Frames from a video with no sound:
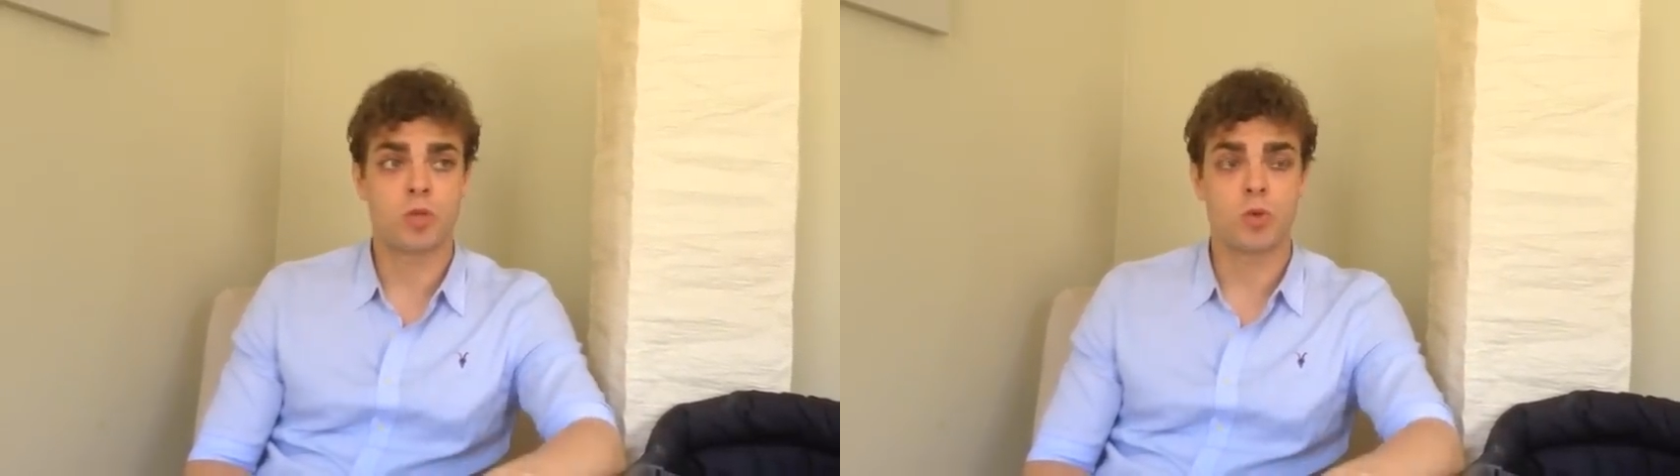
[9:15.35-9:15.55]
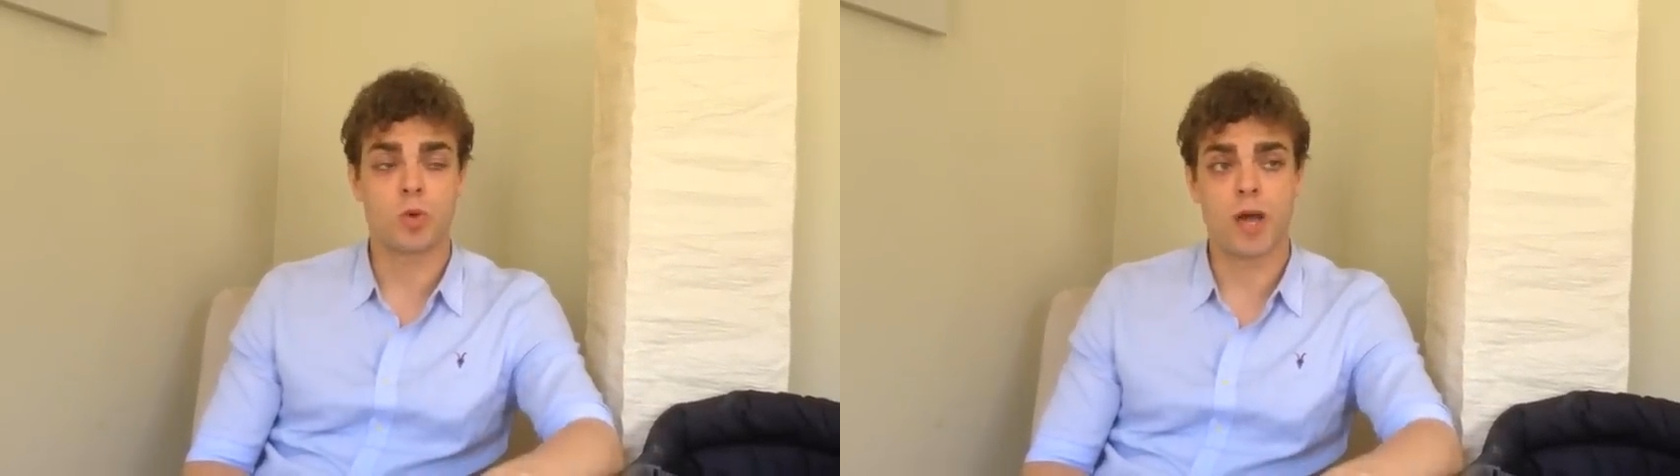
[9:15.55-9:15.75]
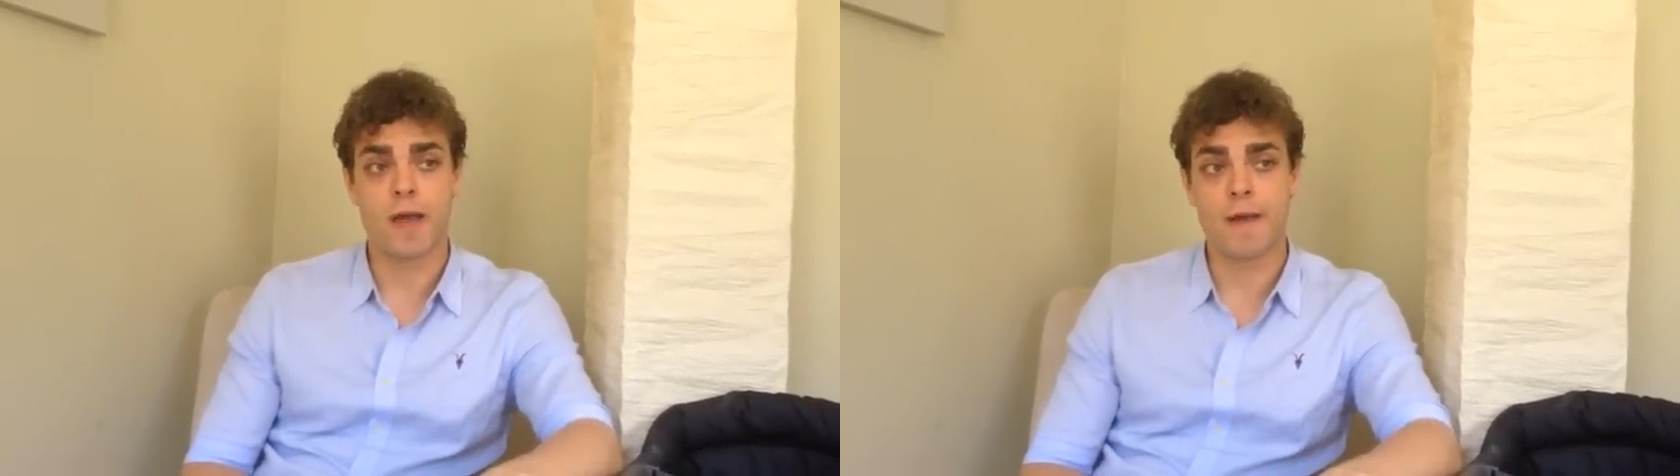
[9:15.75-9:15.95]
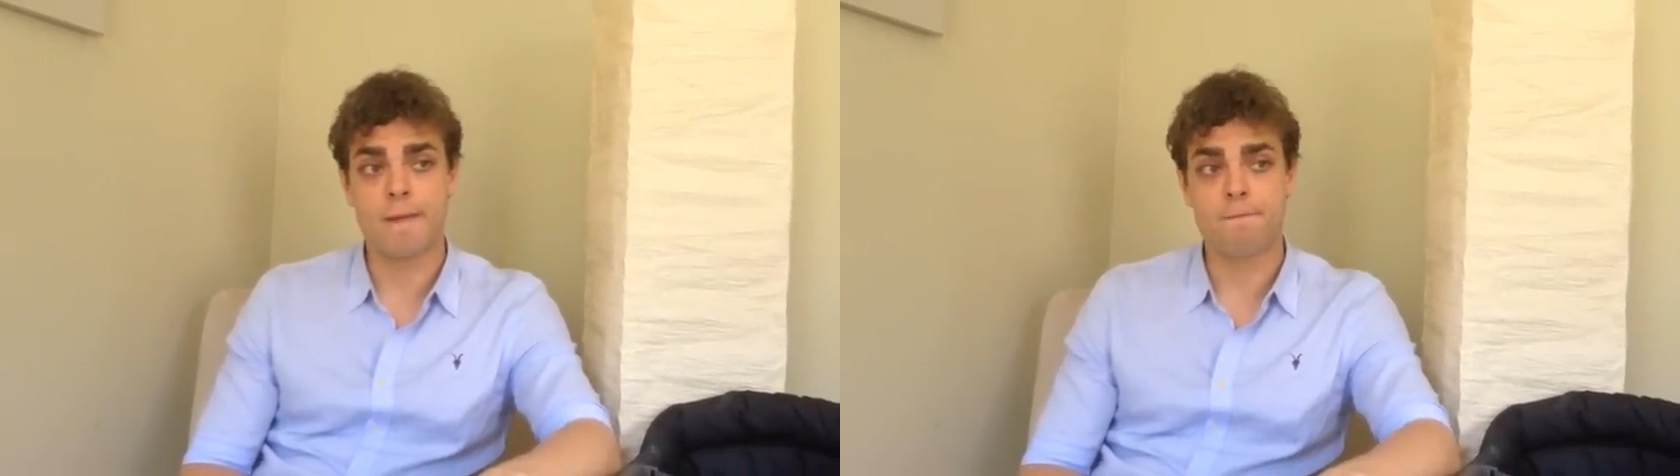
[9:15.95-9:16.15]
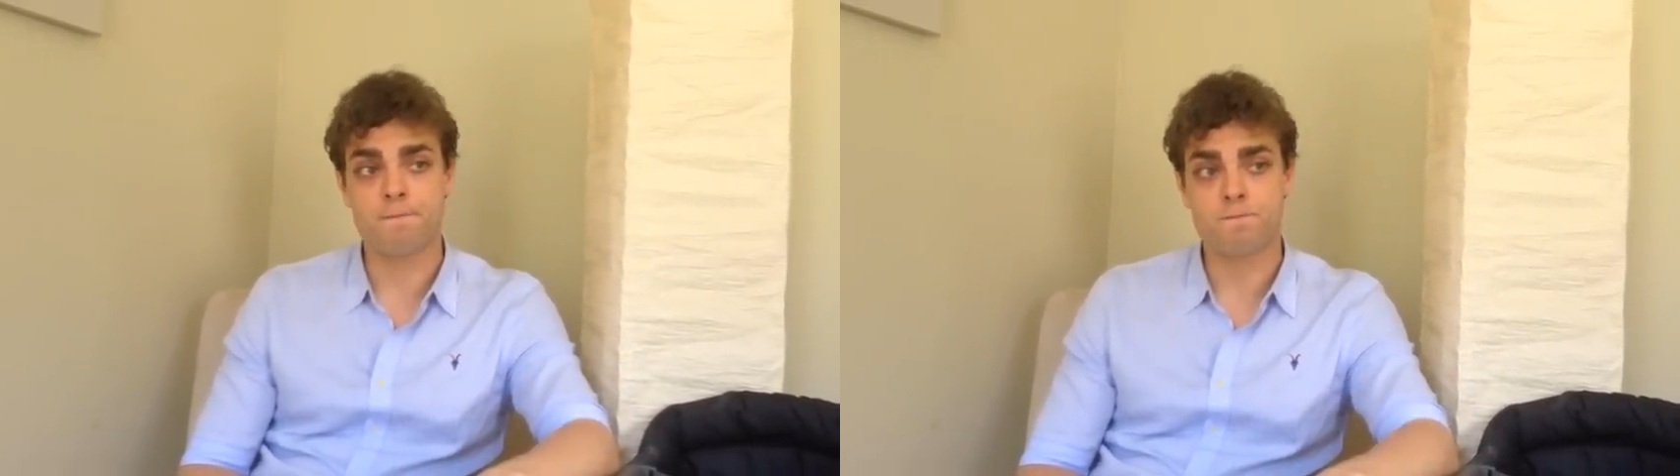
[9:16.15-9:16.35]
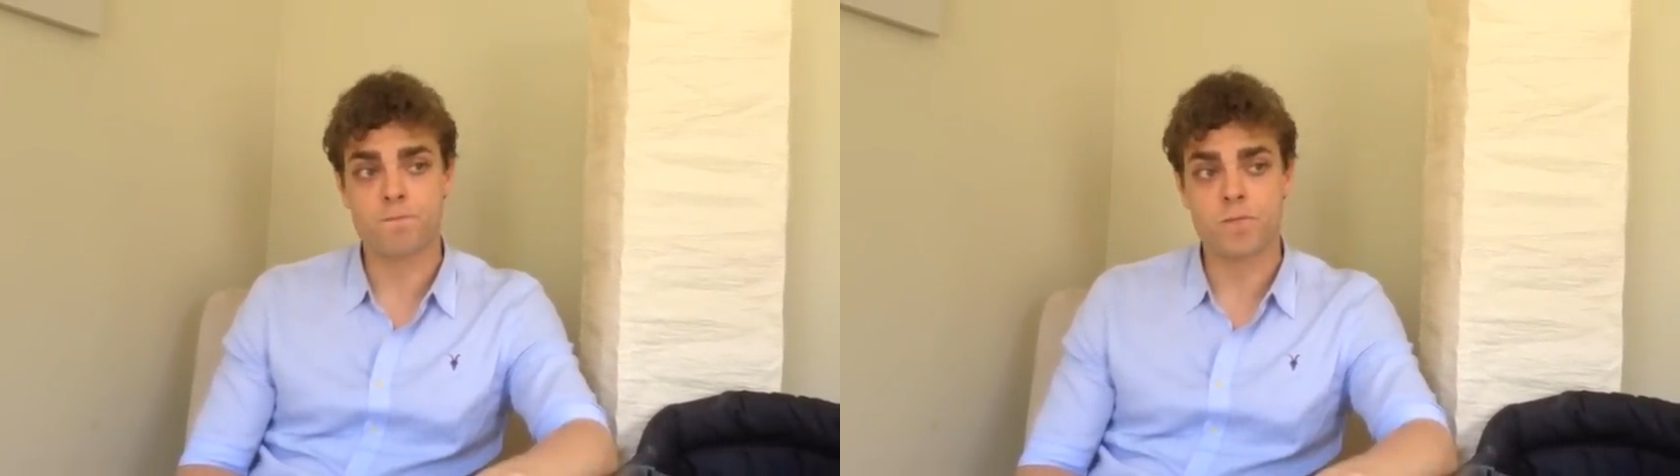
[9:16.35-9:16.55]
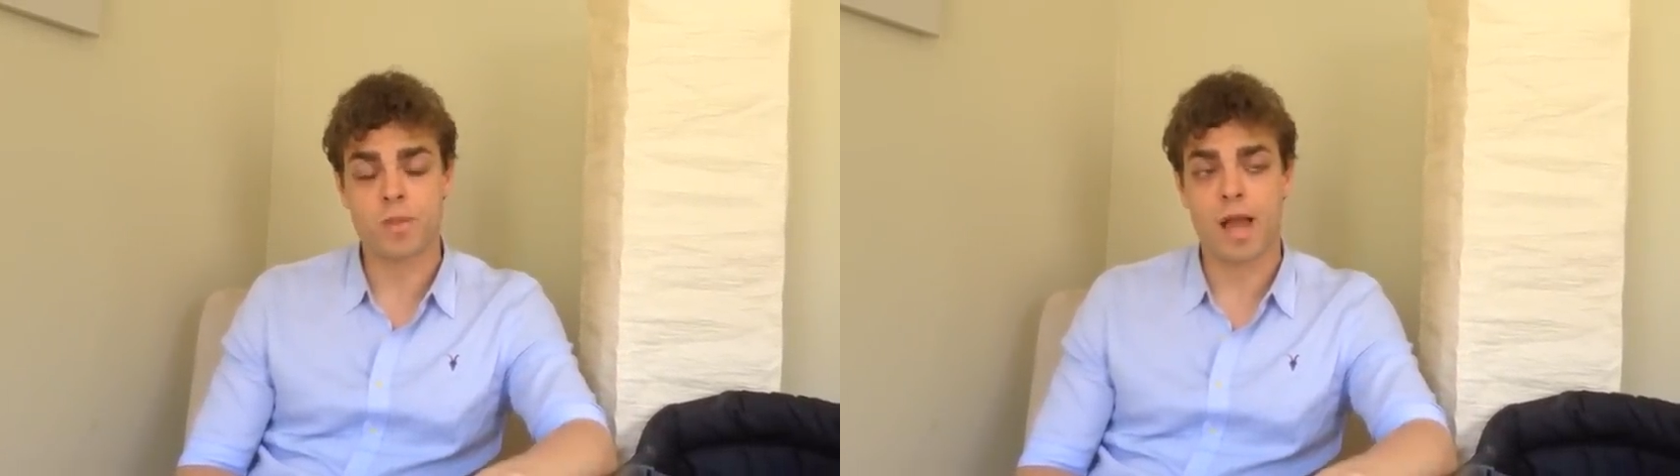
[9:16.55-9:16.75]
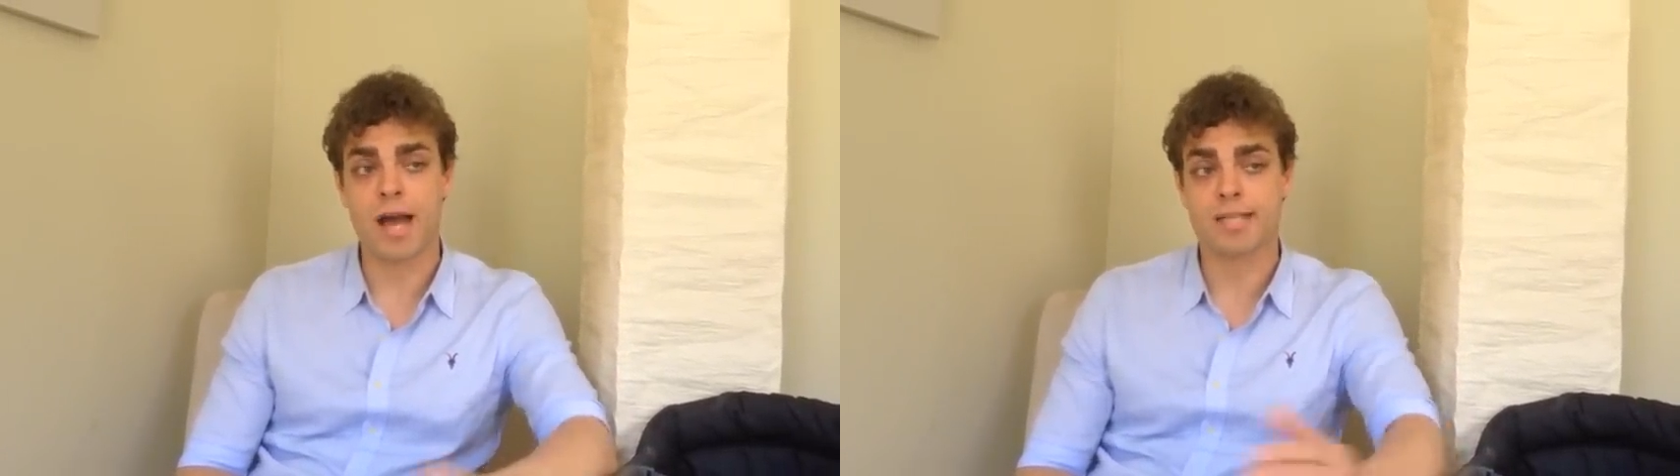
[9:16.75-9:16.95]
to
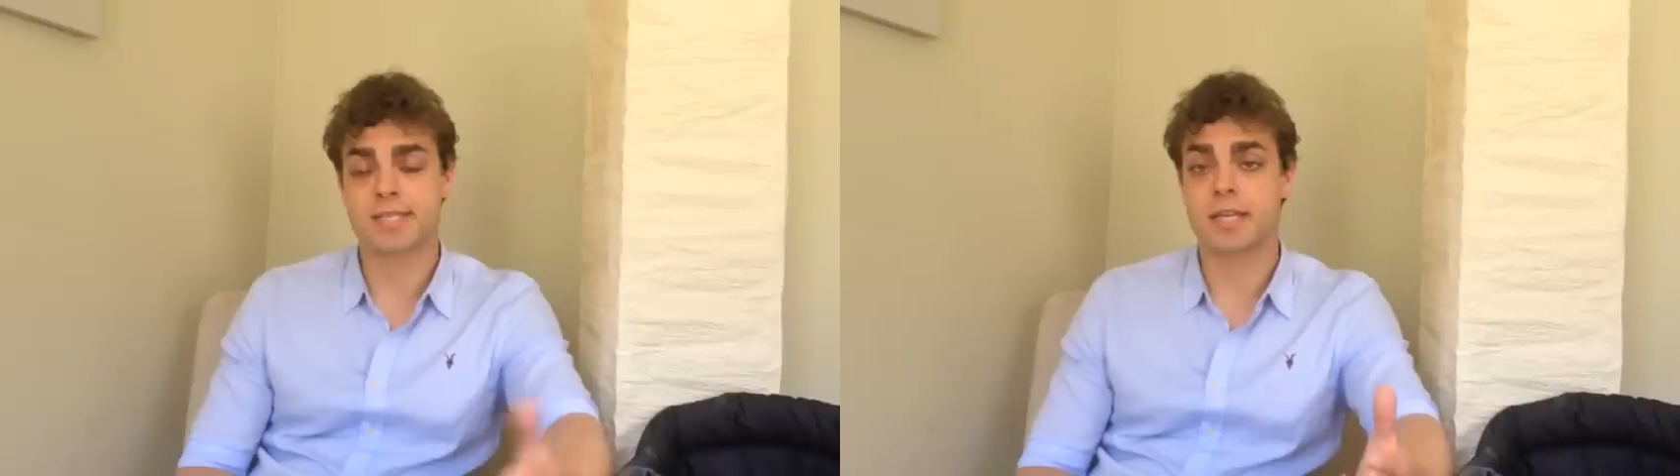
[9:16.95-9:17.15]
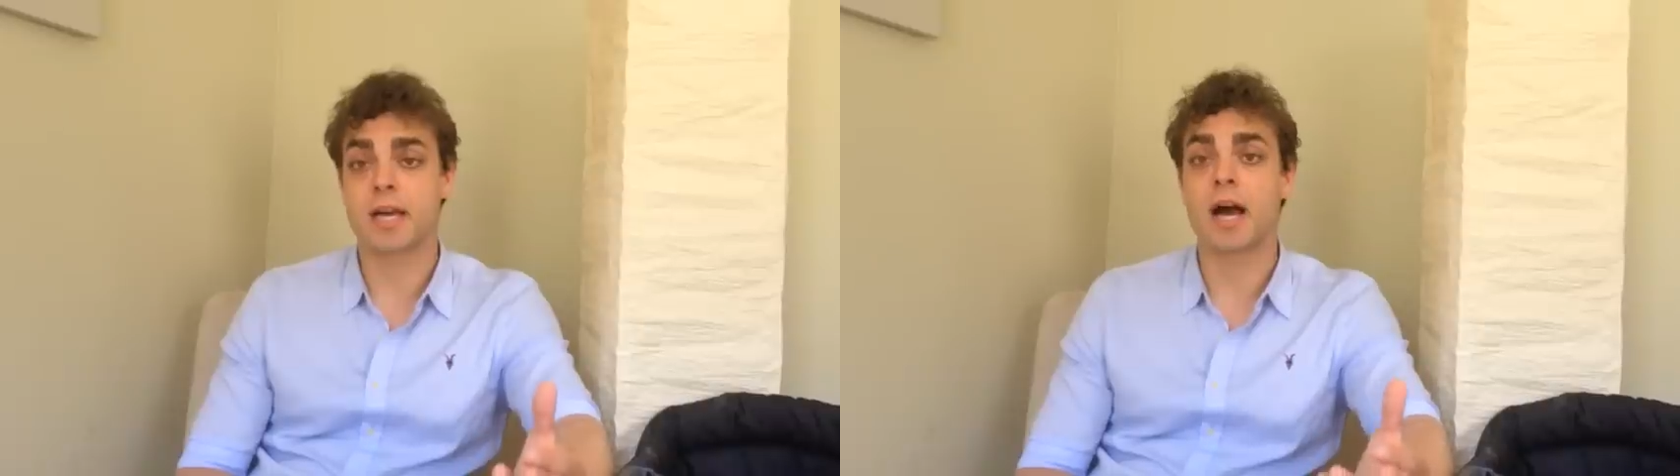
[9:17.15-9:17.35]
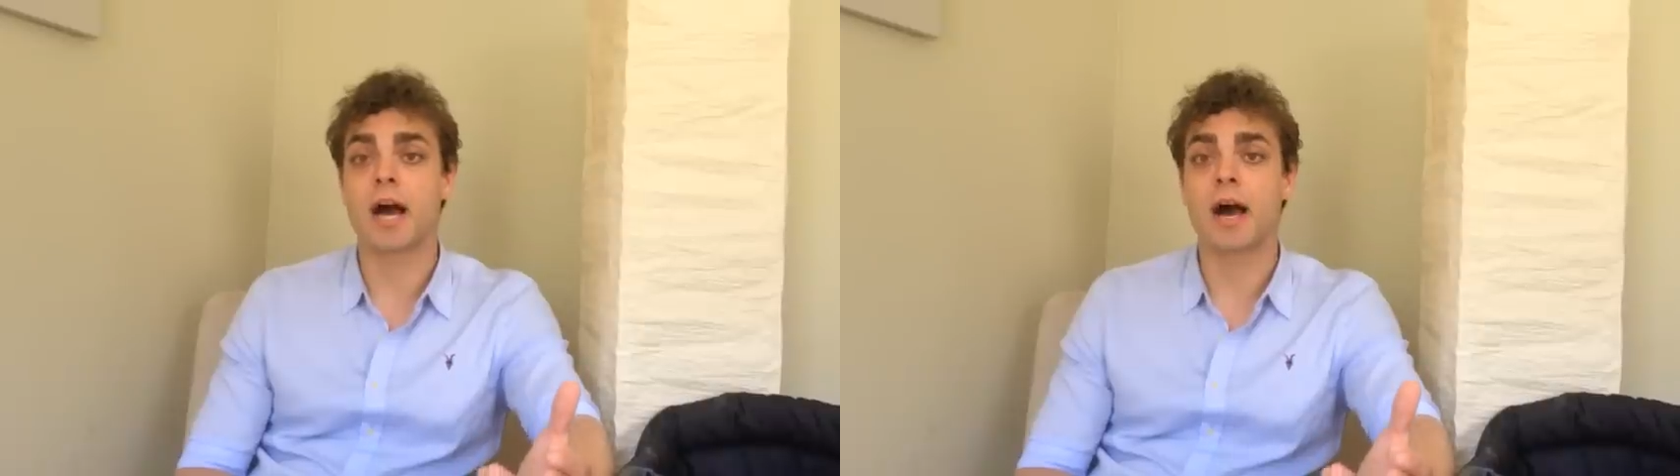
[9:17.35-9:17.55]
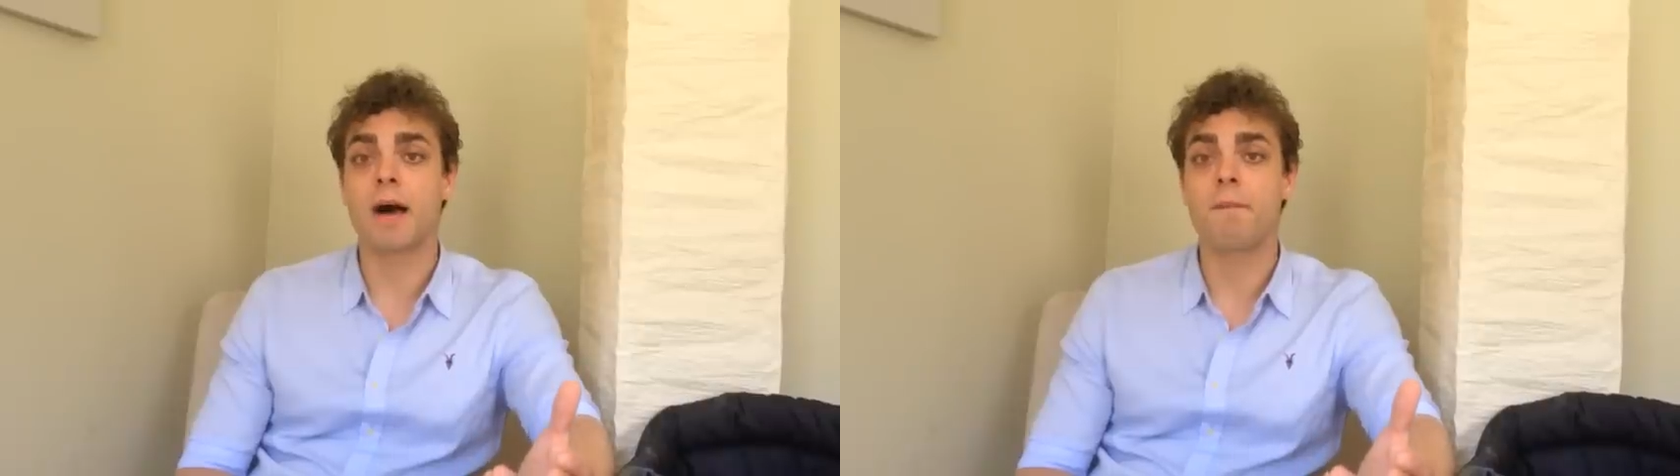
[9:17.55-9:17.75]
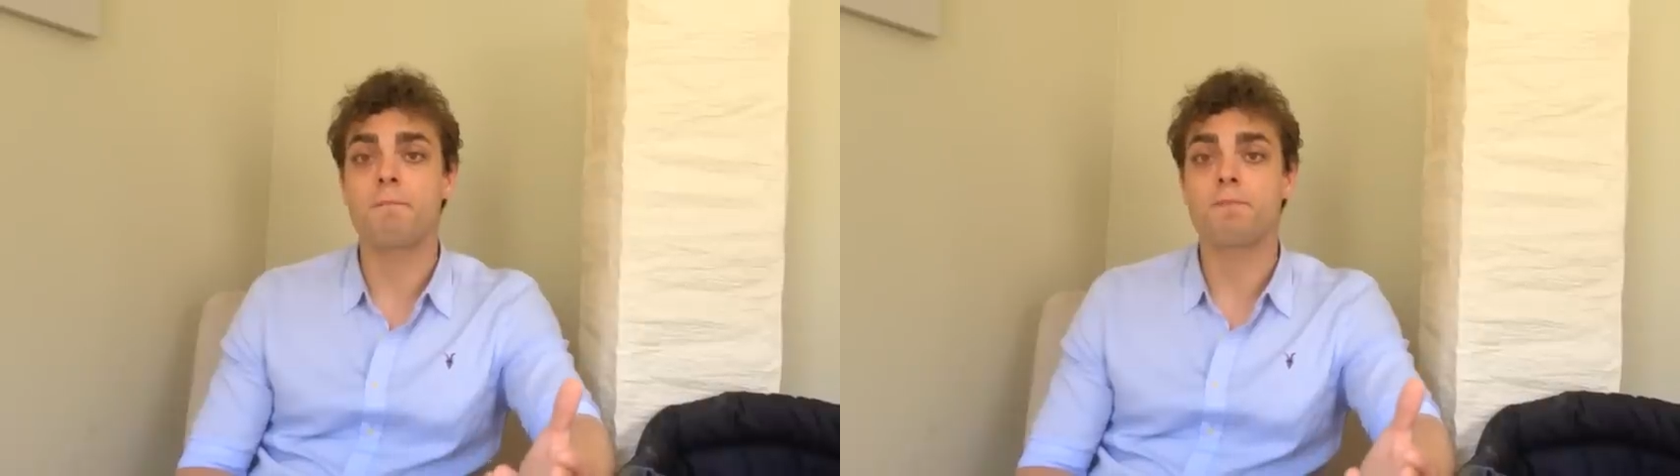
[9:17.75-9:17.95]
ask a